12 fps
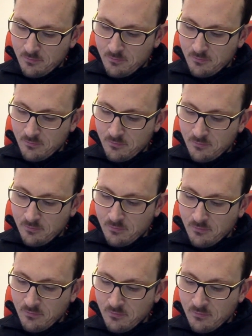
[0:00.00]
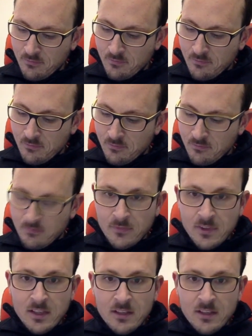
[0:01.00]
(silence)